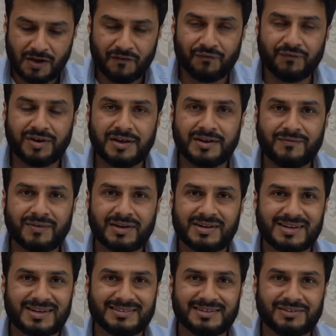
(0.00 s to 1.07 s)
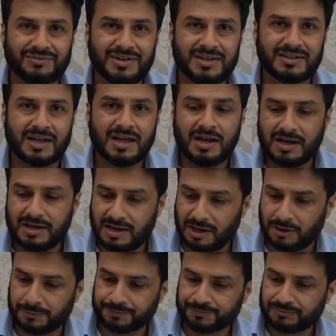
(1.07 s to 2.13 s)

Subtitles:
Very, very easy read. Now,